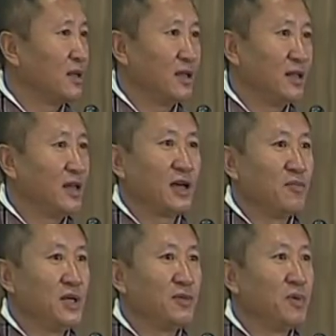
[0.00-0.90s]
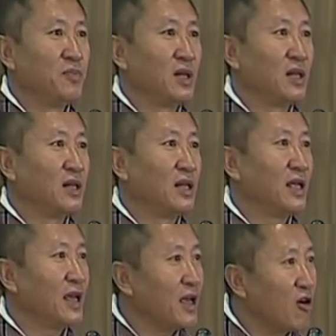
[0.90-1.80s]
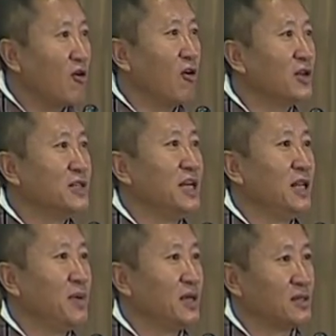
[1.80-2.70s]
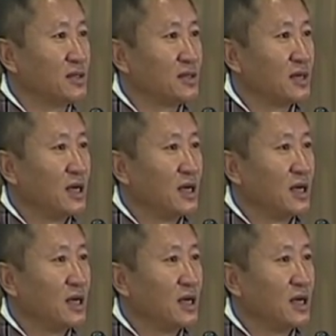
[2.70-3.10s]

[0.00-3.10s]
they can meet people on a daily basis.